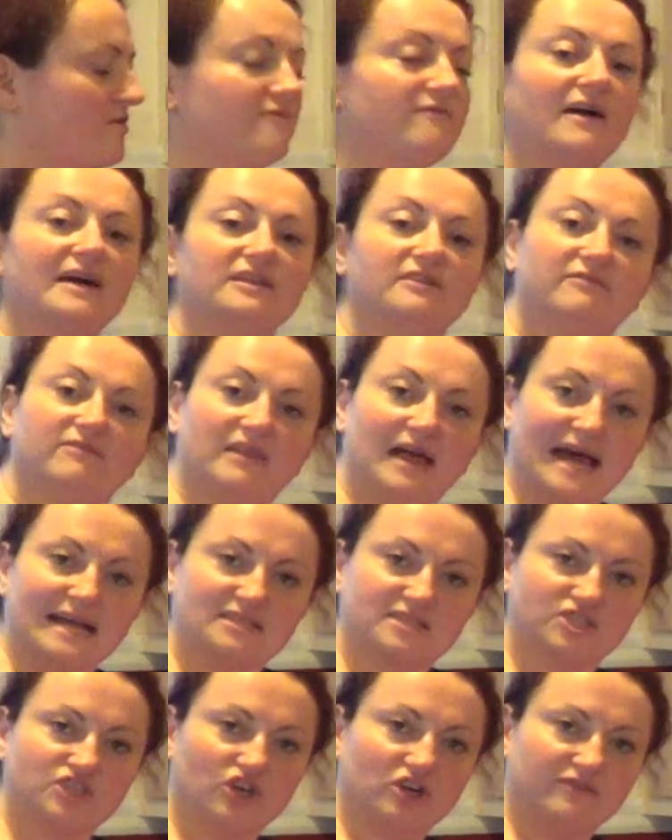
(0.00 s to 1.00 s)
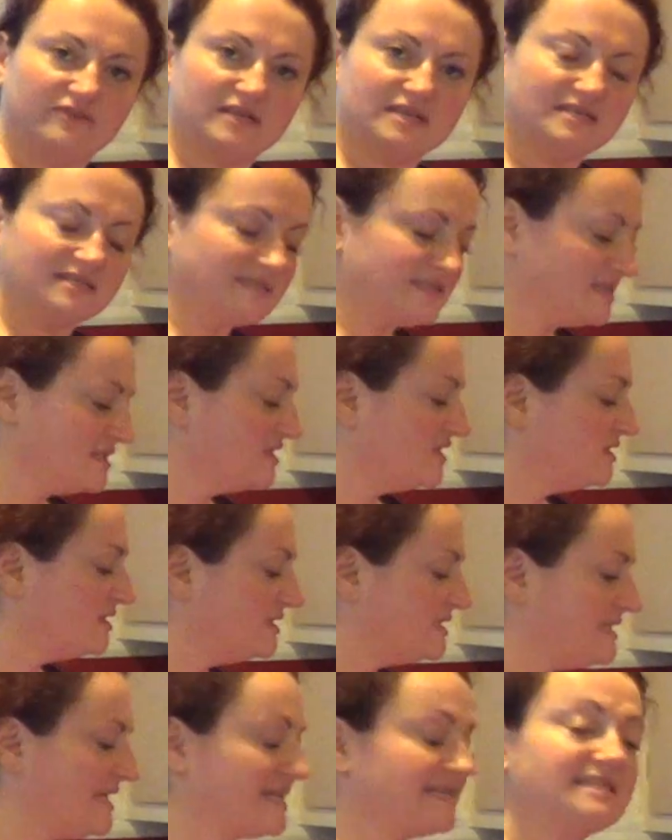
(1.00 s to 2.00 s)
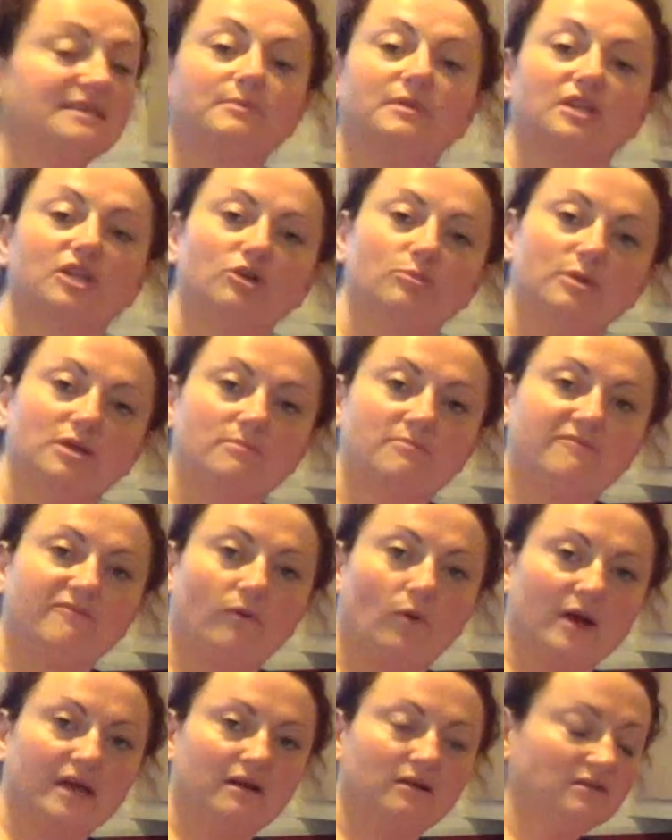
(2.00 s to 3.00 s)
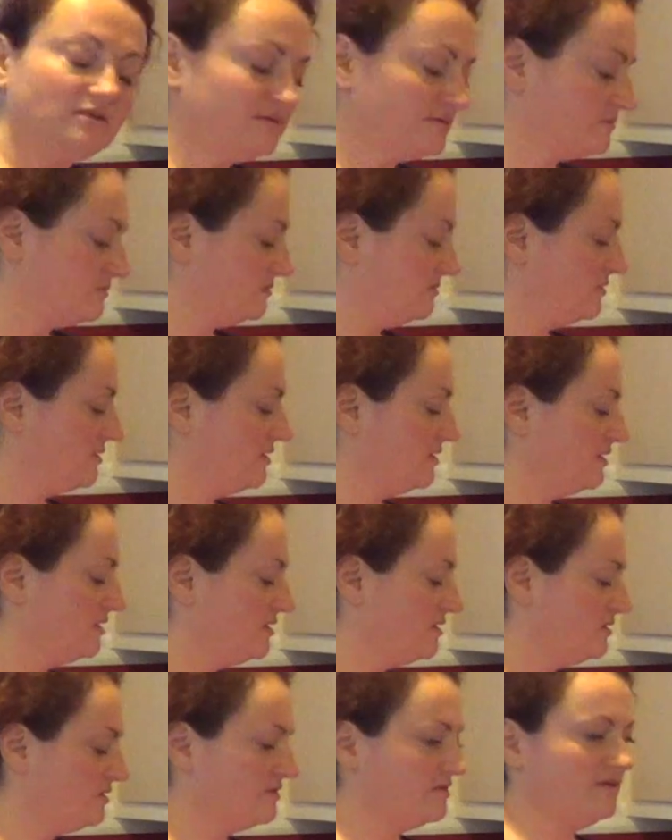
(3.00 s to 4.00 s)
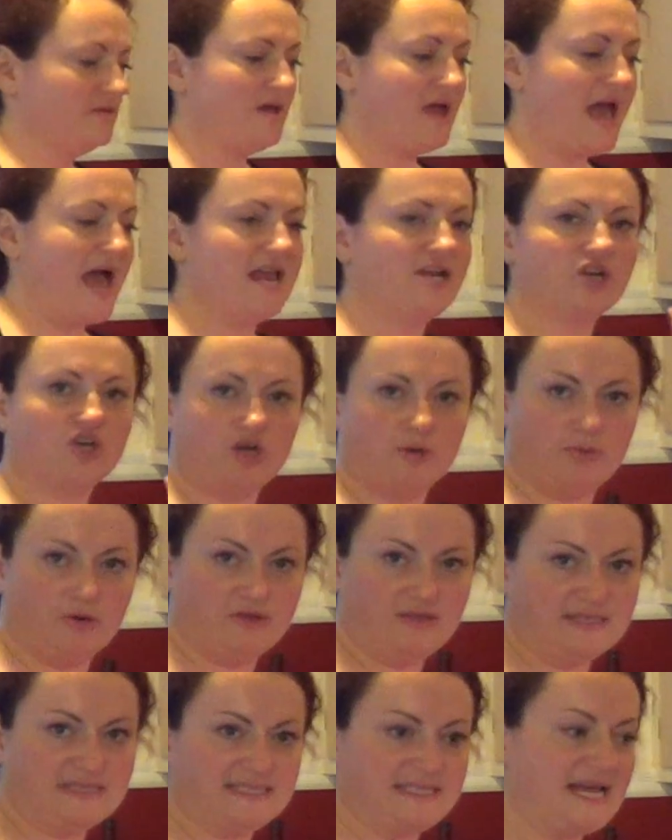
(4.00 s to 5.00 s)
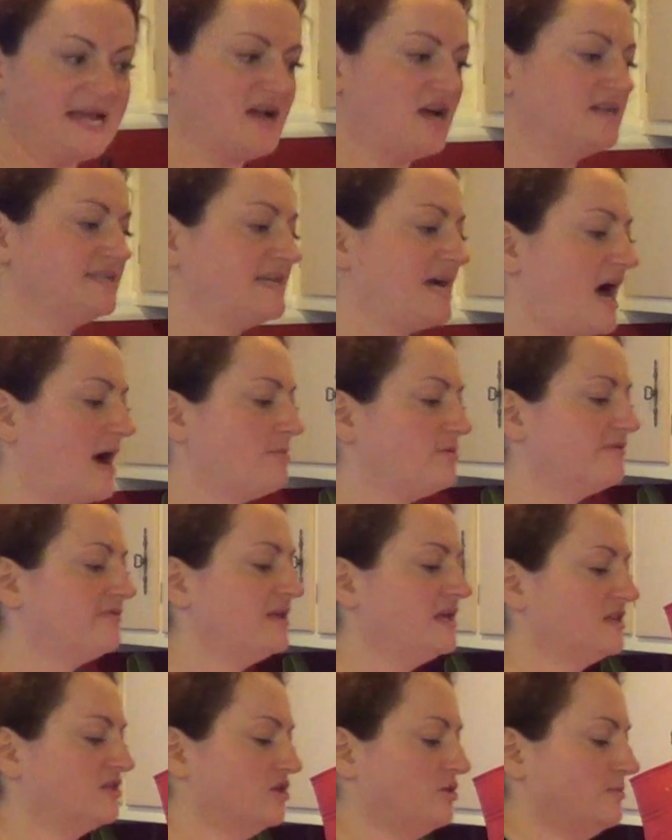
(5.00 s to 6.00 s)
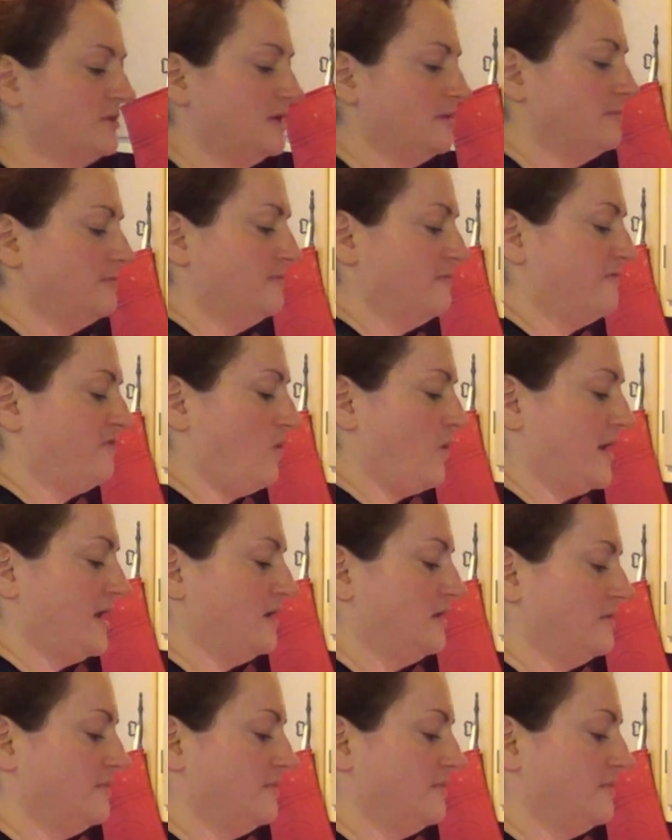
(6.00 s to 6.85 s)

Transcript: Find a flat surface, take some aluminum foil, and you're going to put the steak on top of the aluminum foil.